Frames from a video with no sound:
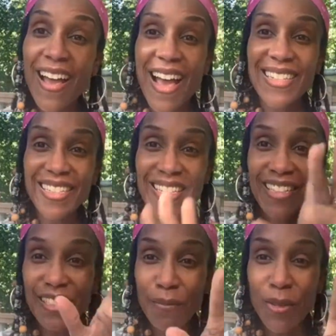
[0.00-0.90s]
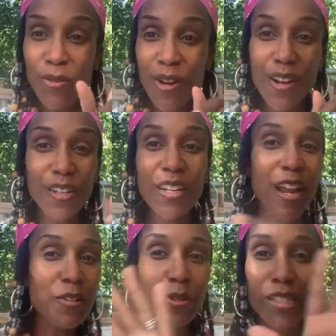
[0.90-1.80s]
I see that some of you are on here.
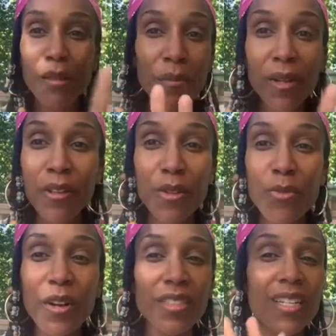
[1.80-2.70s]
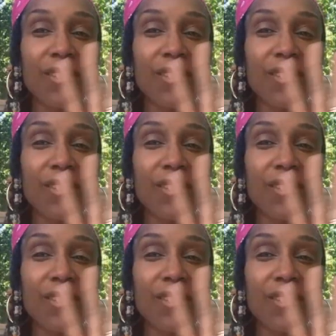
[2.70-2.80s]
I know it's the middle of the workday,